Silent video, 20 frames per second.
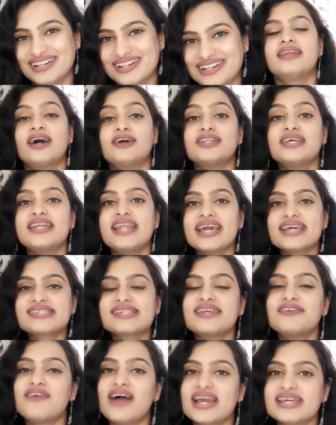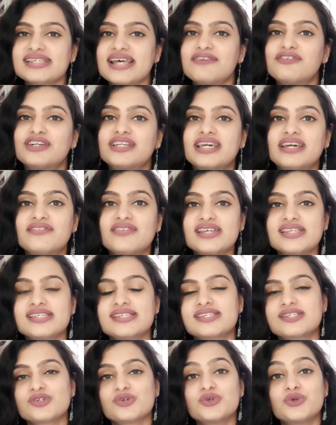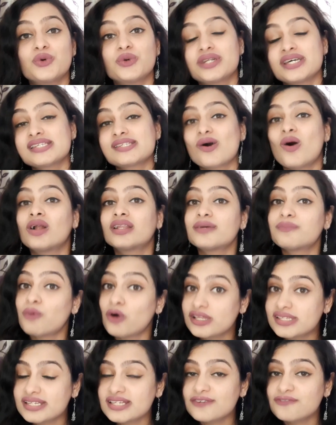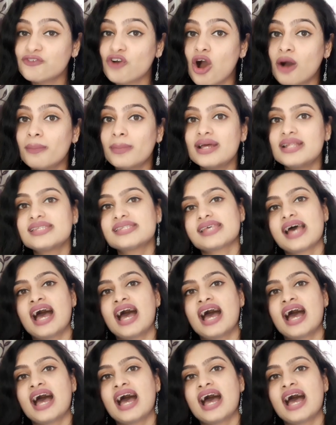Now the next advice I would give is to notice all the positive comments,